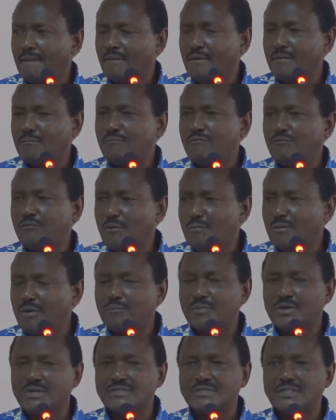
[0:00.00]
when former
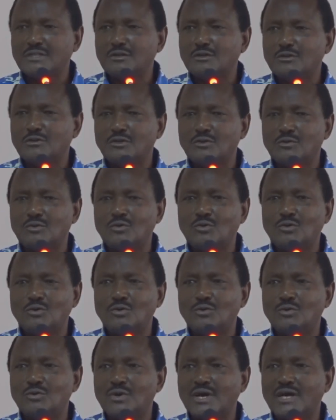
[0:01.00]
President
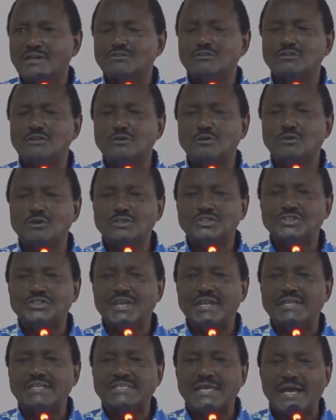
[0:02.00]
Uhuru had to
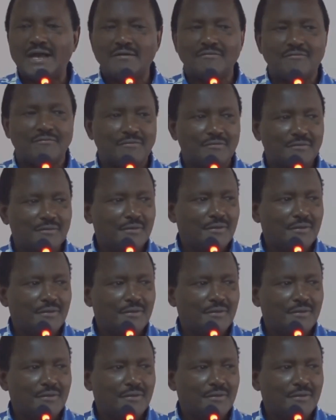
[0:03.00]
negotiate tough